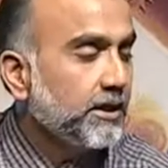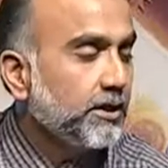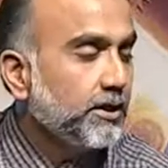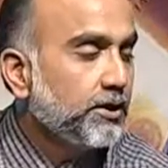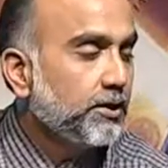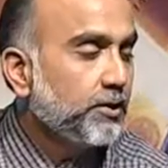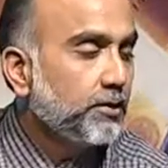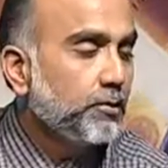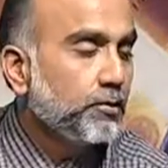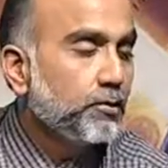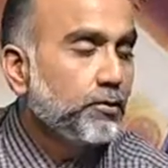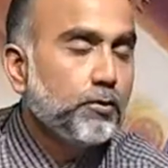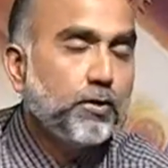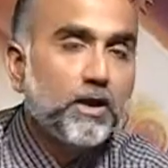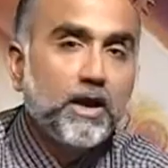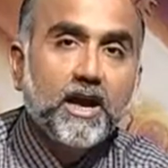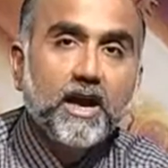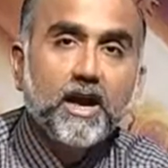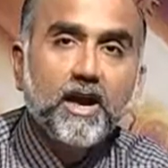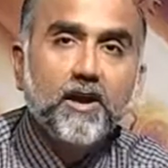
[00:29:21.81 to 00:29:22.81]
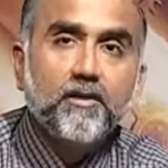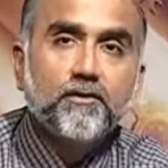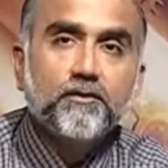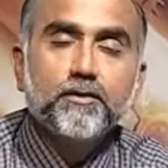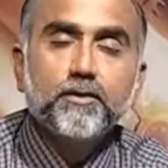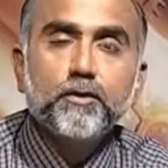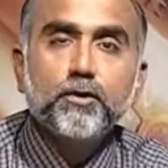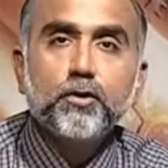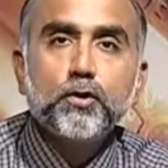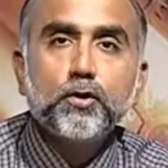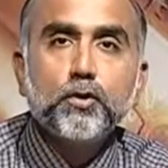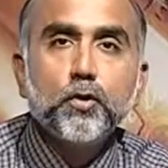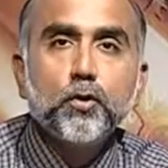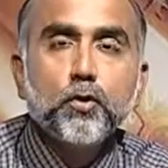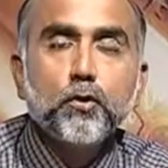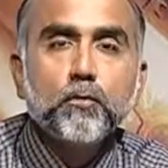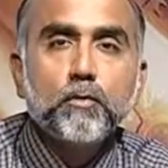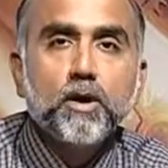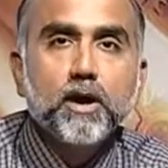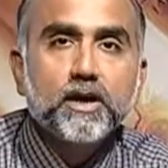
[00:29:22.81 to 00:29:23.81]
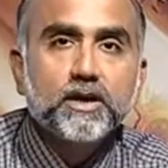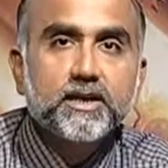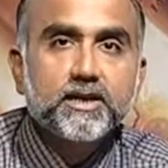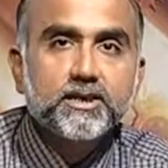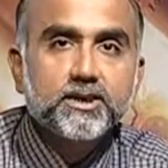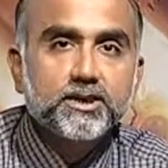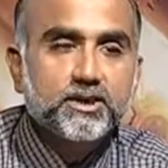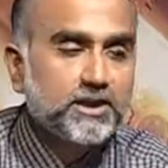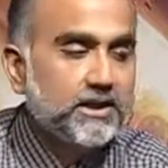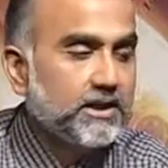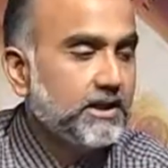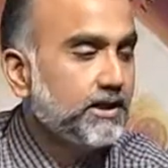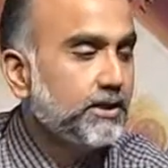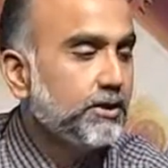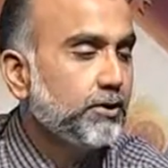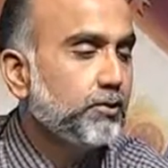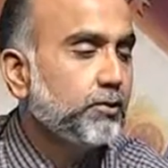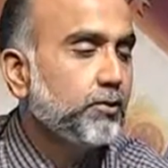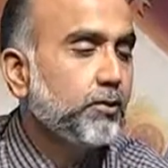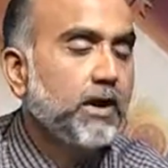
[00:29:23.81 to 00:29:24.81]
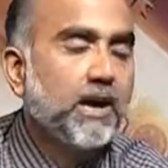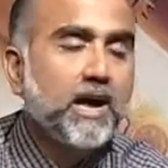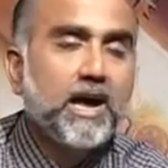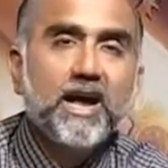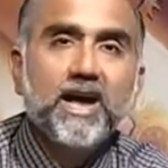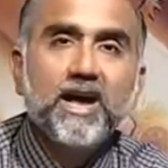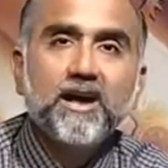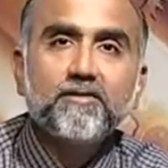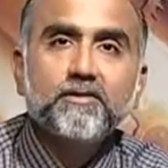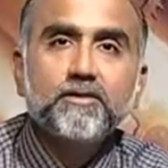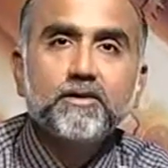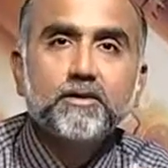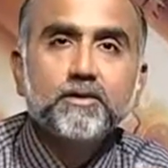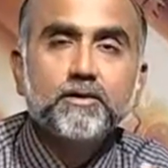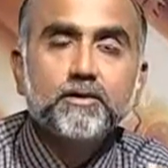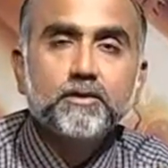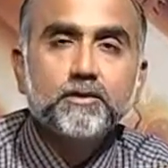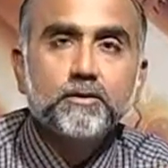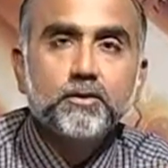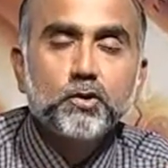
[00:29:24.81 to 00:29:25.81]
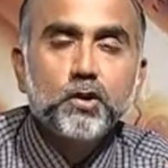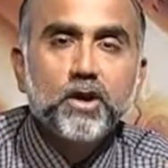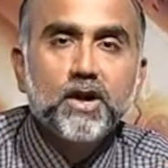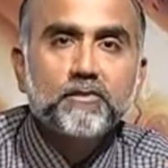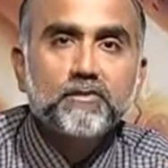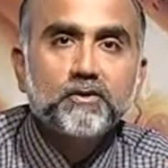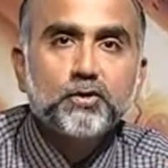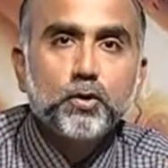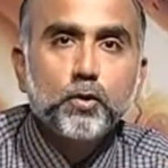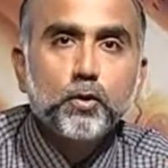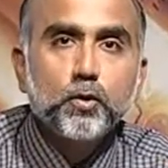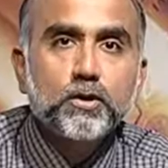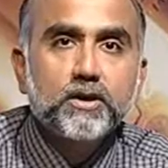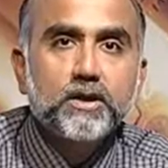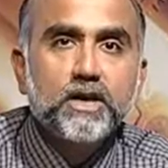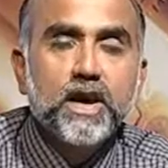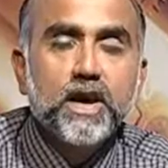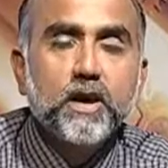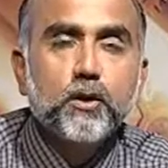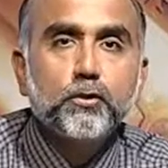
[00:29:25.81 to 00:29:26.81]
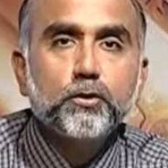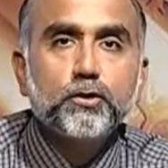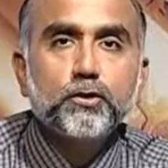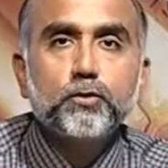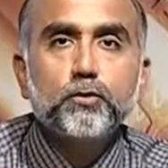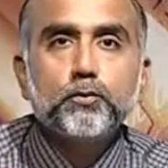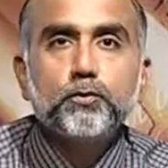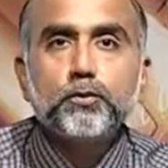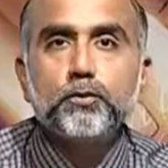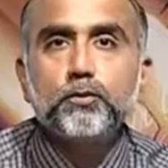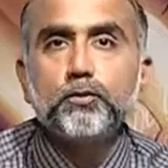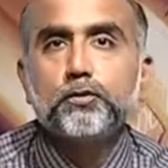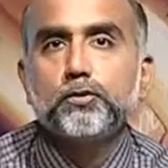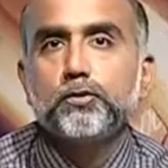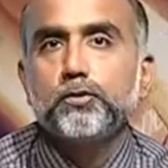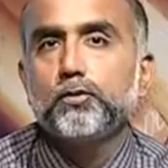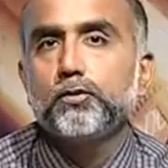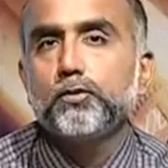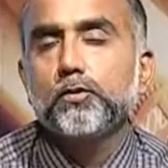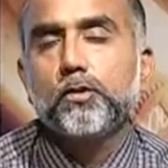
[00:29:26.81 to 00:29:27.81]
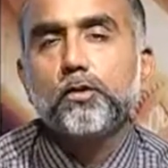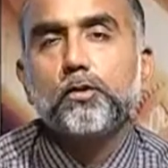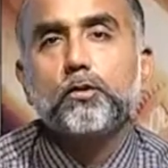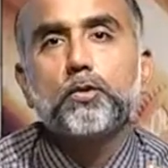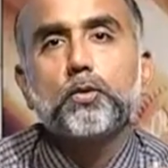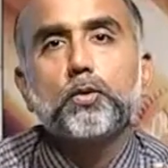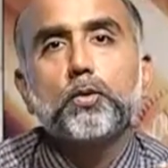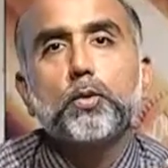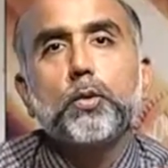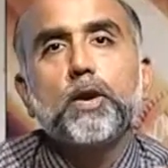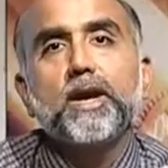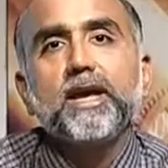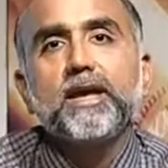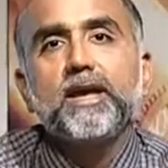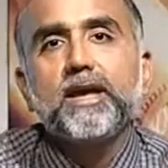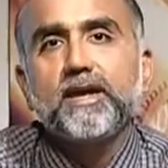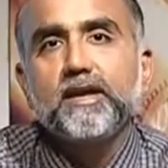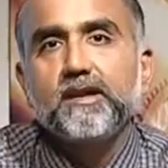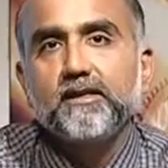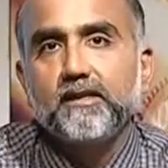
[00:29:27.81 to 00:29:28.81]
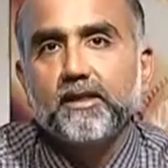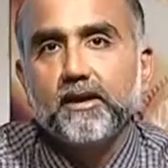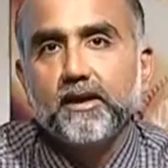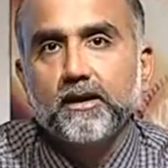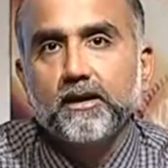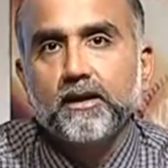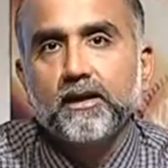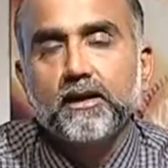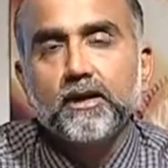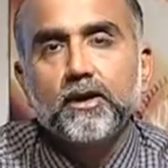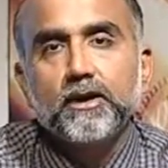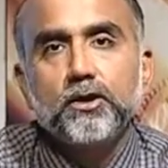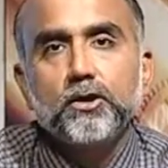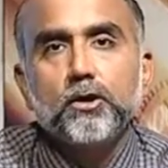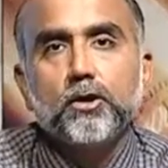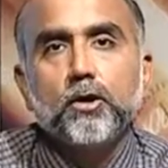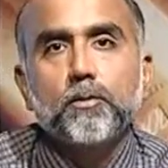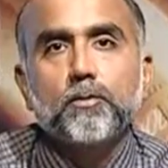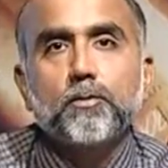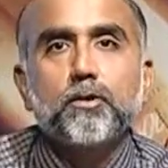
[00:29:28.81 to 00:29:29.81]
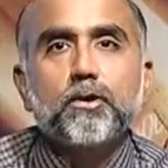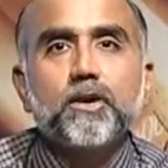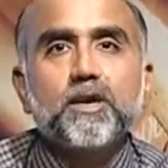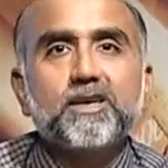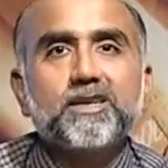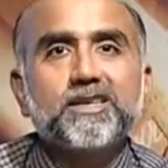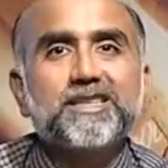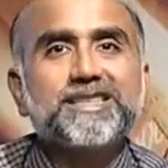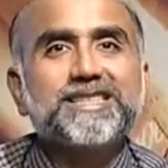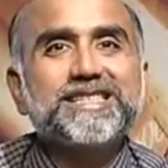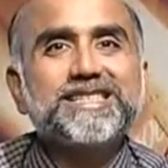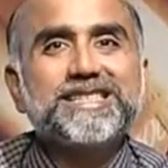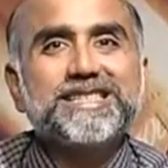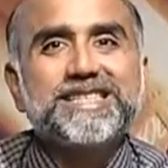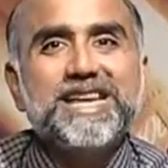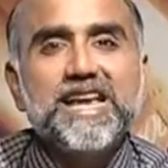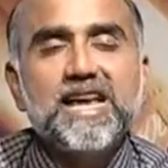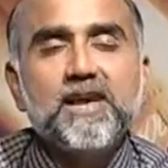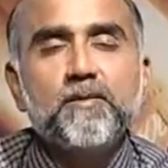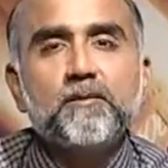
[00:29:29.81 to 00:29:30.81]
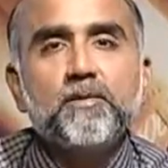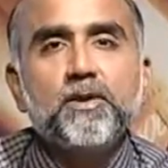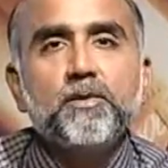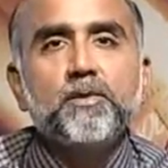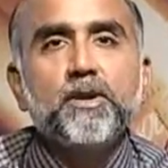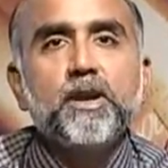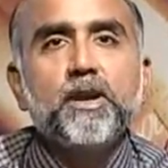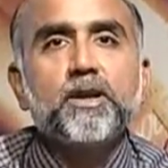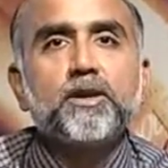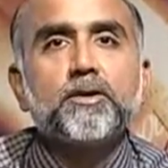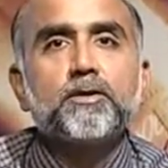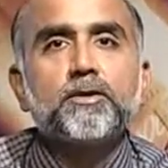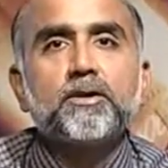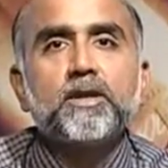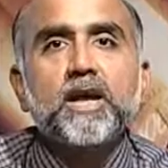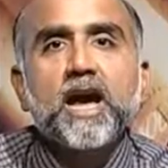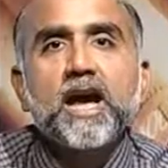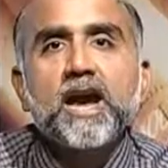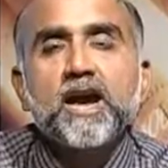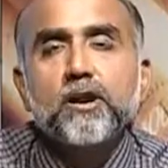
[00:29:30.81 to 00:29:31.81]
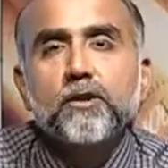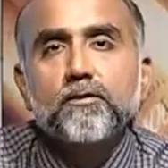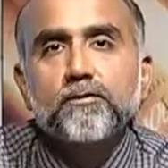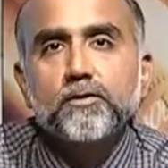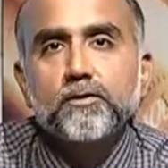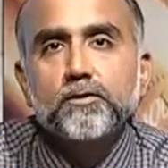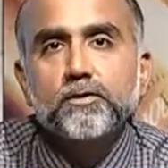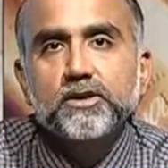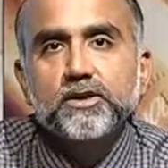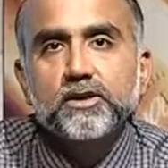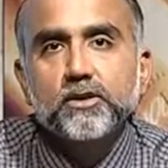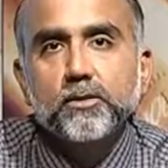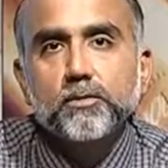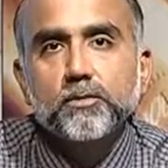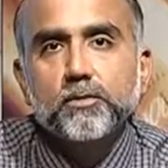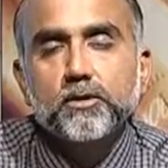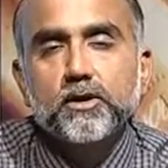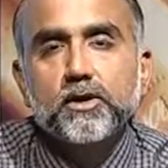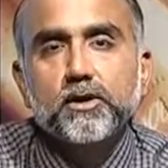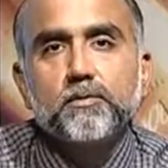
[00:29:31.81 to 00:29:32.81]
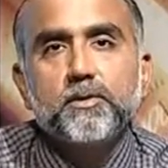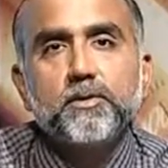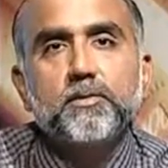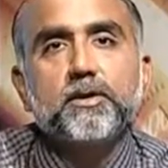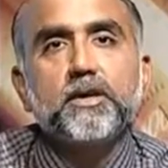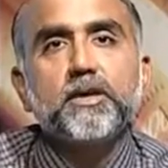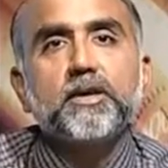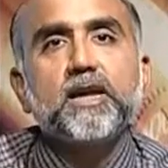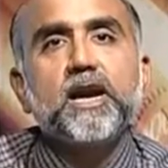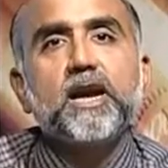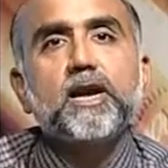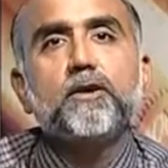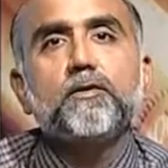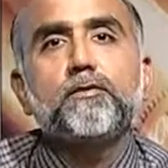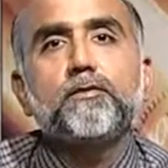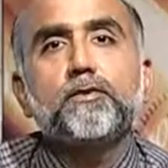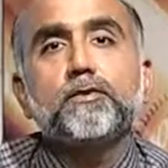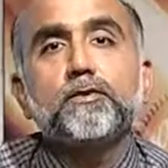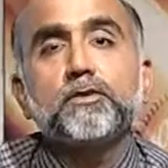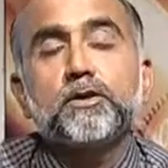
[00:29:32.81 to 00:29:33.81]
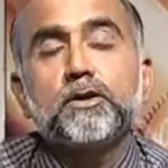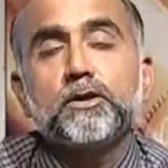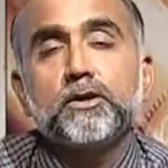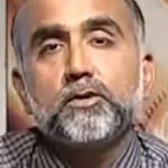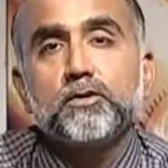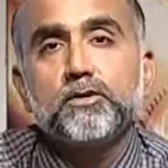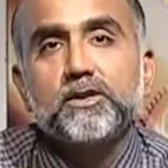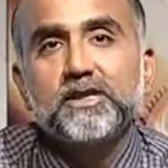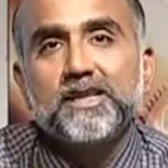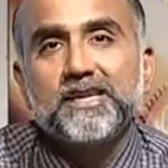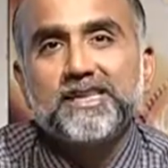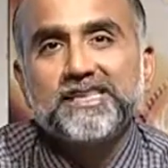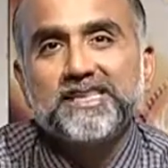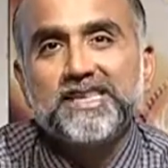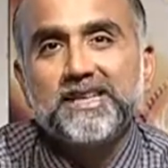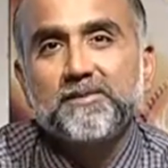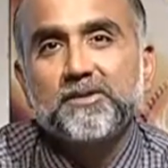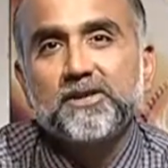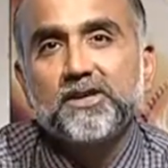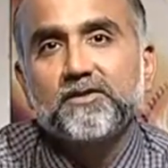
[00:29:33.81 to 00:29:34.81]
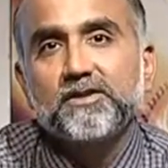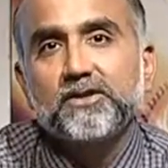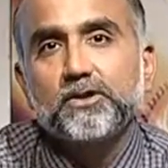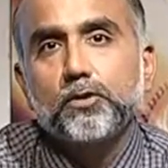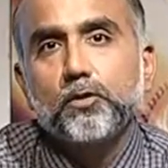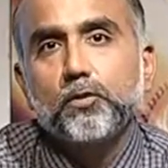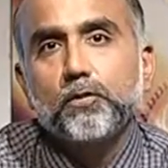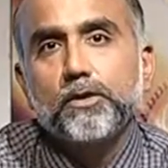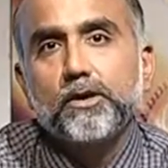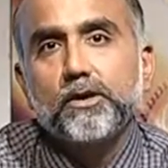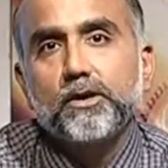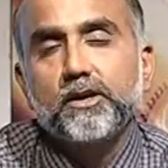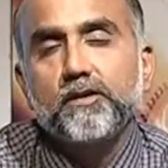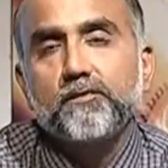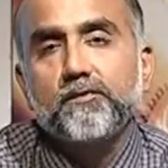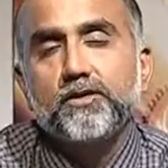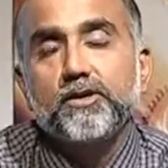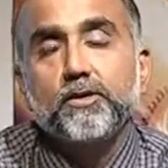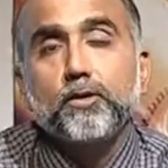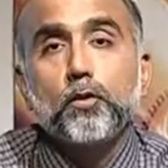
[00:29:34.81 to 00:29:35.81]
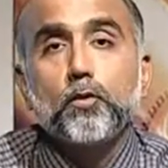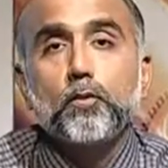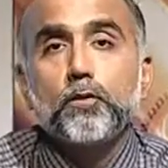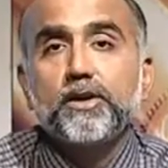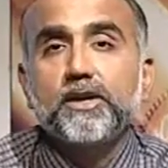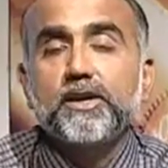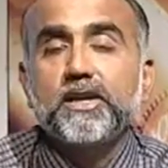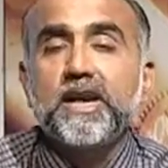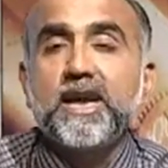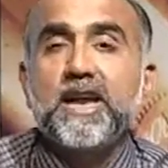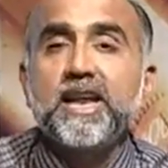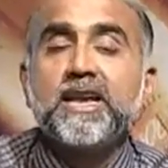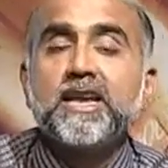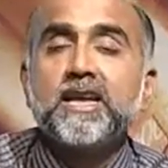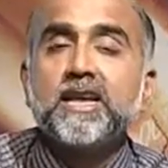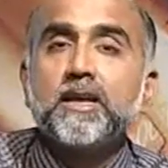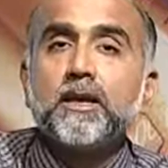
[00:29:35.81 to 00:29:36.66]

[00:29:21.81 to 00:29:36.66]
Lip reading: You have low market share. You have slowed down. You are not doing anything. Your product is same. People are tired of using your product. People are tired of using that same service over and over again.